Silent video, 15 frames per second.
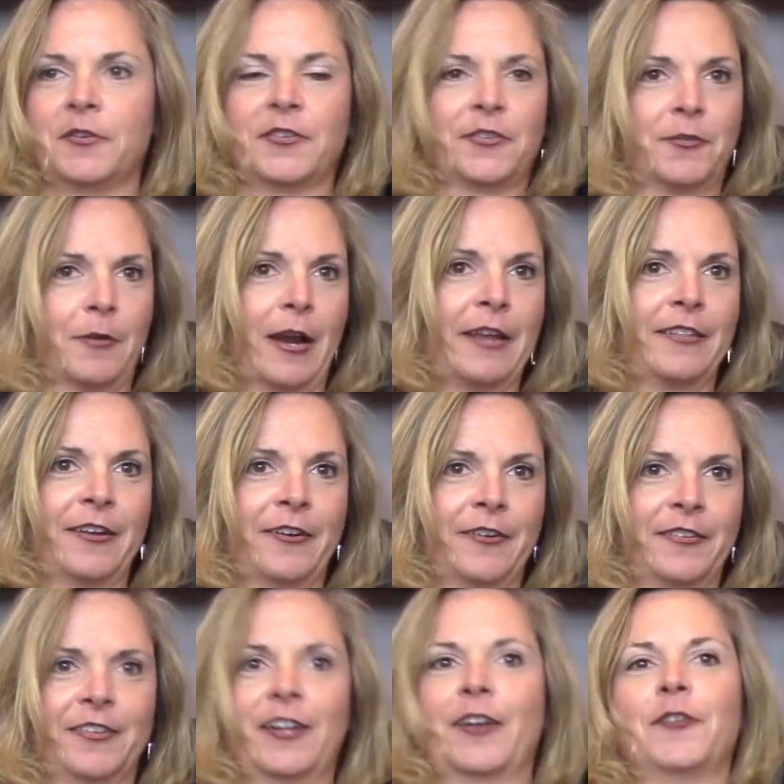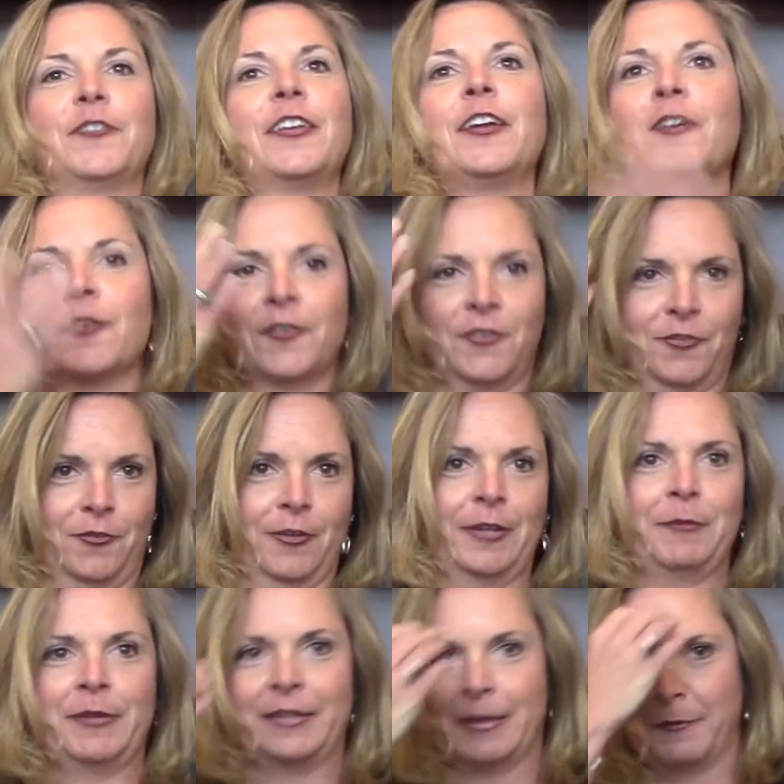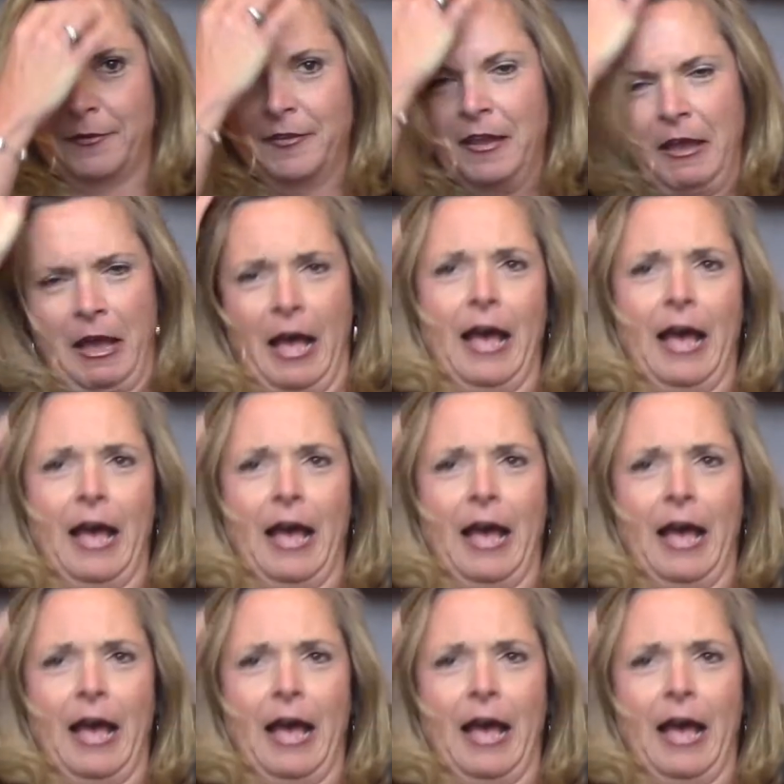We're just right there, and tears streaming down.